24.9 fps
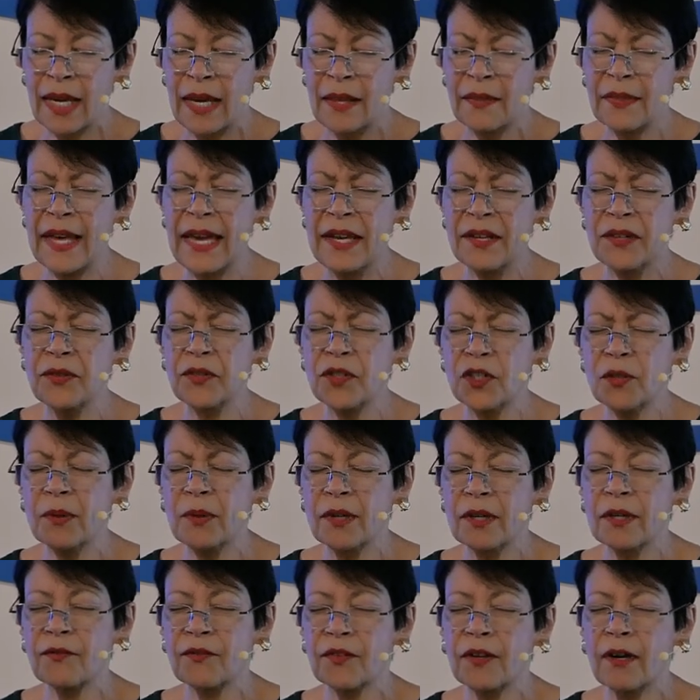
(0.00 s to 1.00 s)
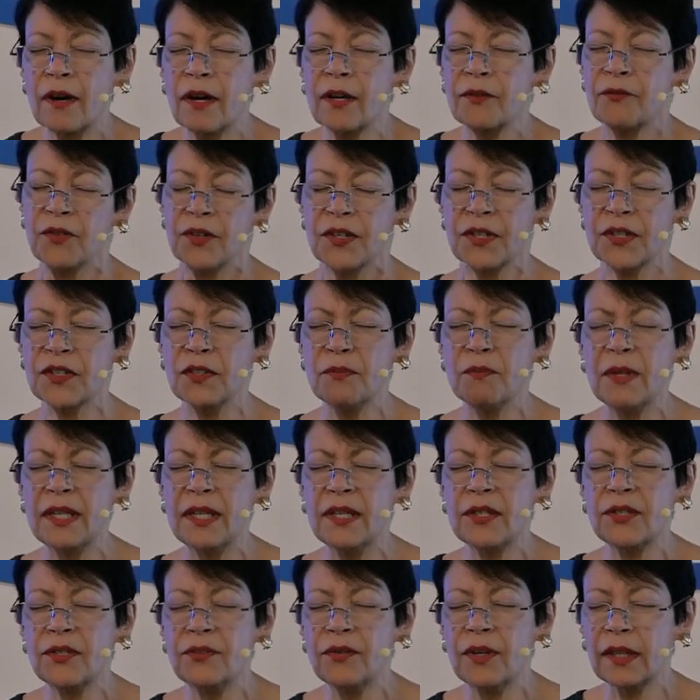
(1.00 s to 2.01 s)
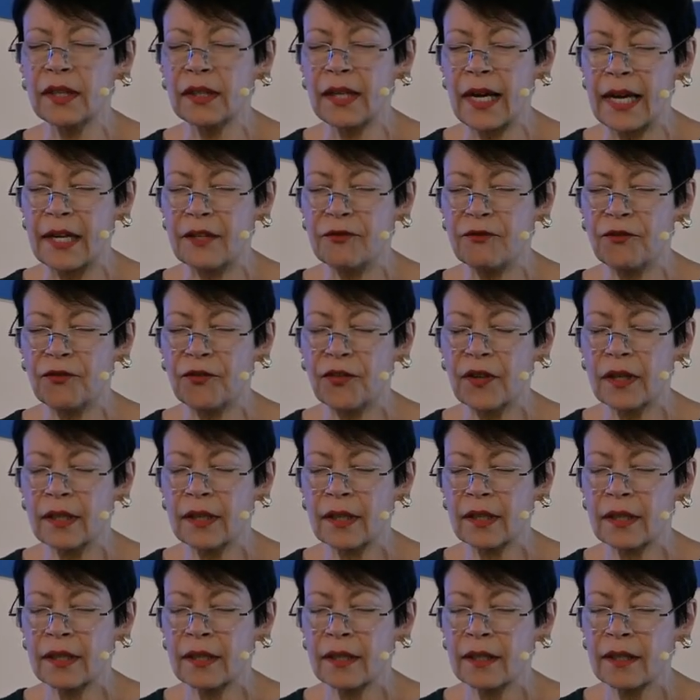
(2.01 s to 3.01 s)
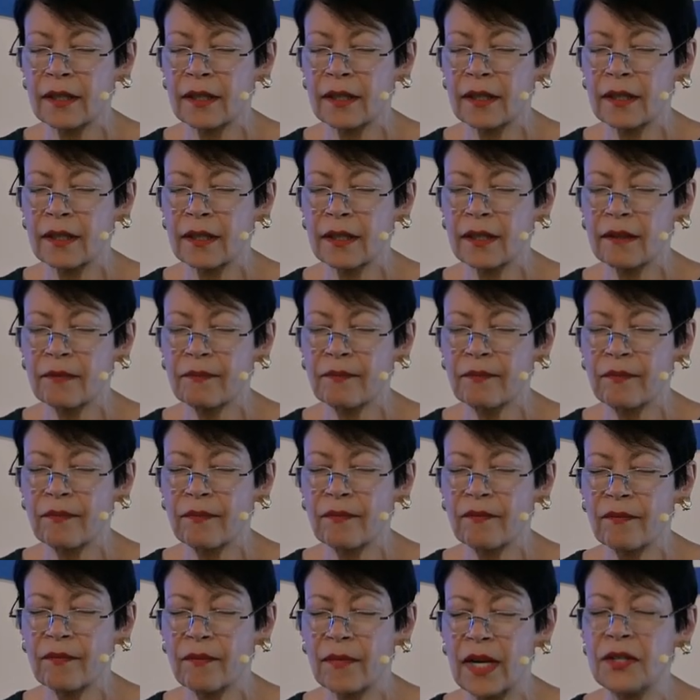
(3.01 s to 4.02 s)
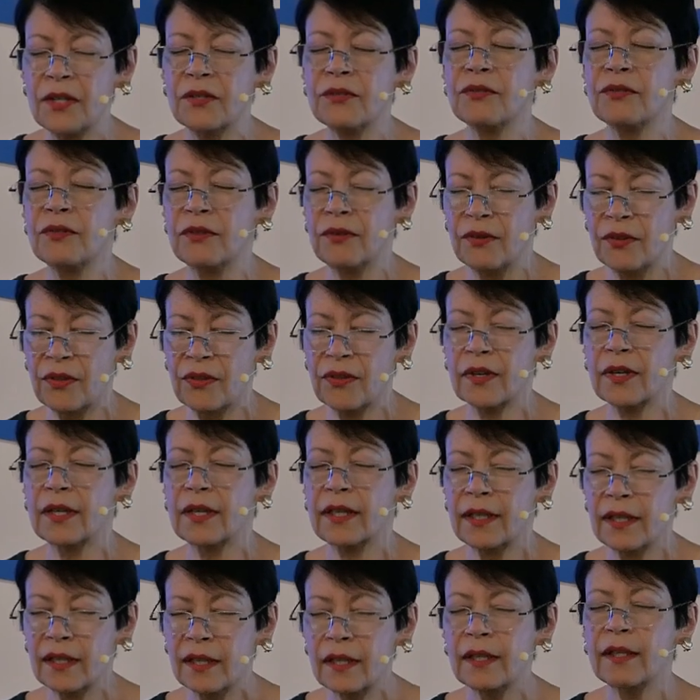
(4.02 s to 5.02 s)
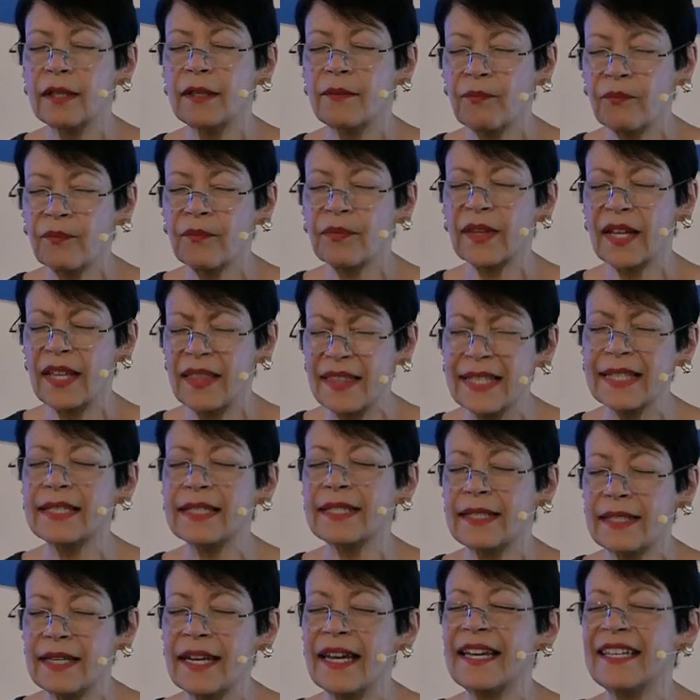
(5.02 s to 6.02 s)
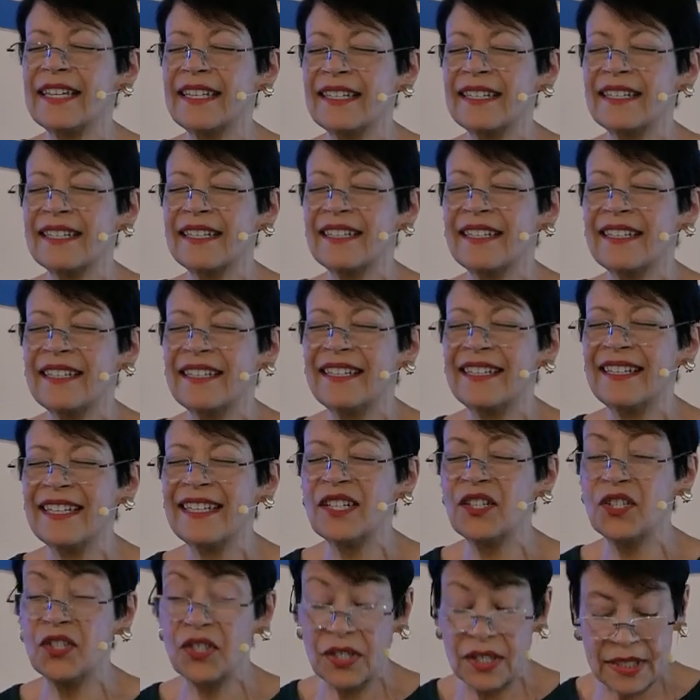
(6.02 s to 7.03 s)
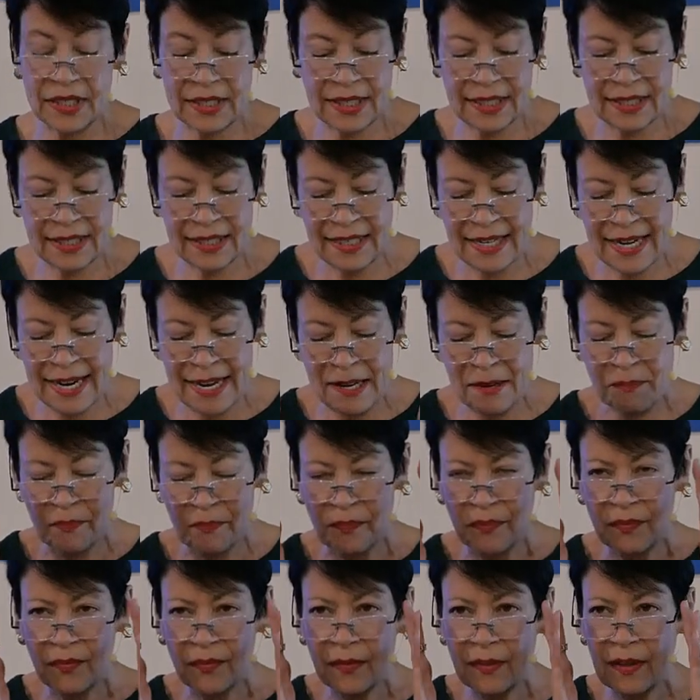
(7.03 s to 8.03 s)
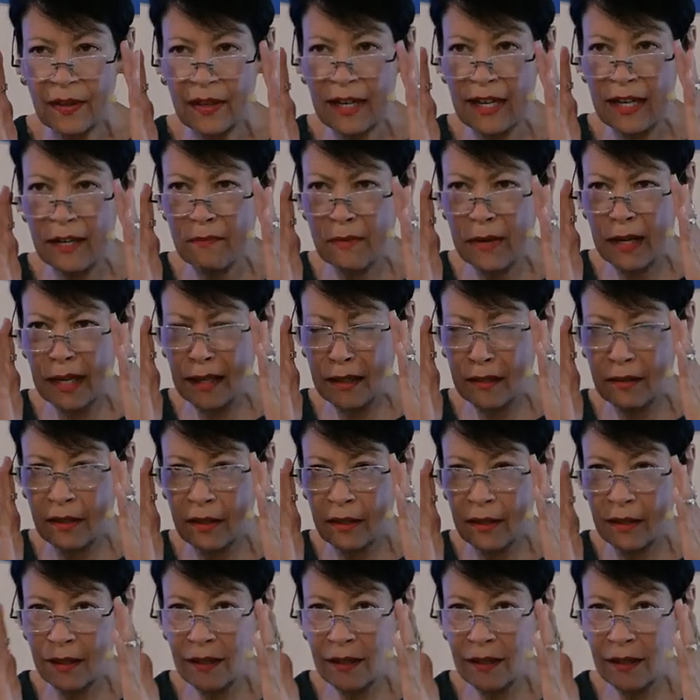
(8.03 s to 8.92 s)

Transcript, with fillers: Thank you, Spirit of God, for just ministering life and truth this day. In Jesus' name, amen.